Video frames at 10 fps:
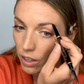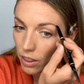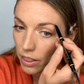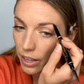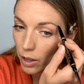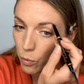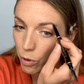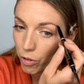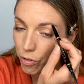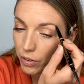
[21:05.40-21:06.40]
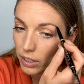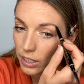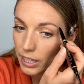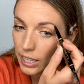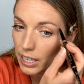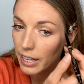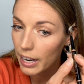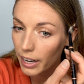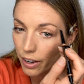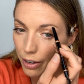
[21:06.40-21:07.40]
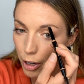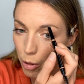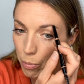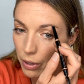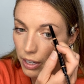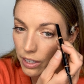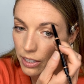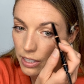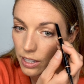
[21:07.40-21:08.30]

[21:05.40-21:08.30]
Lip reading: they will fill in that area, but